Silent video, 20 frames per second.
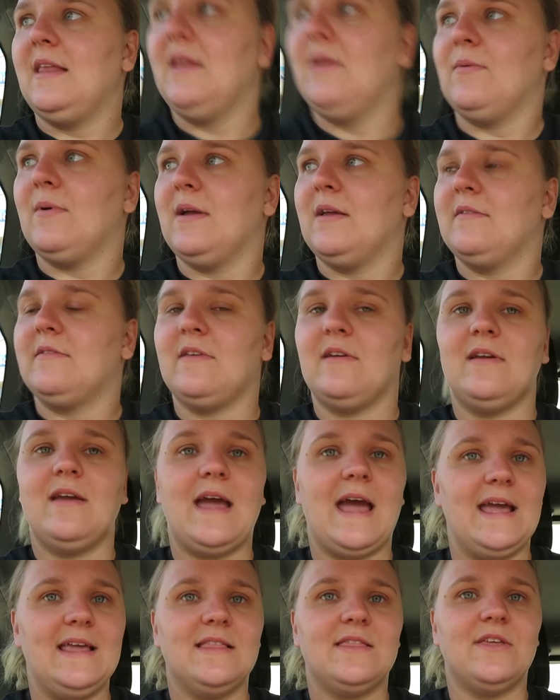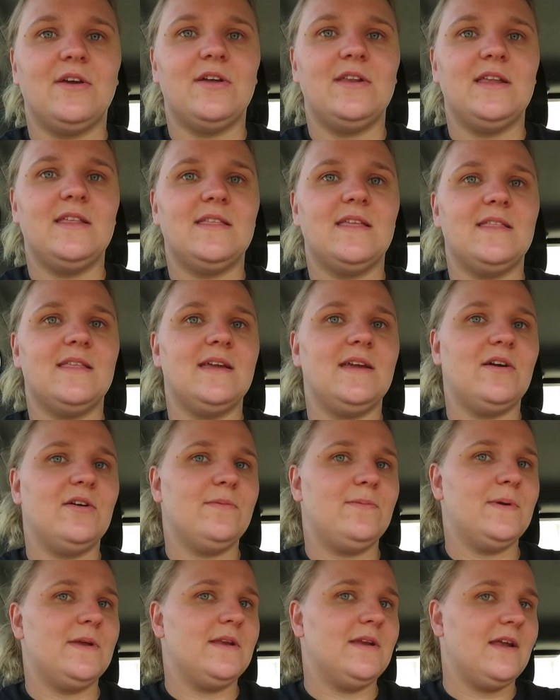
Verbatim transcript: anyway, so 8.30 that they open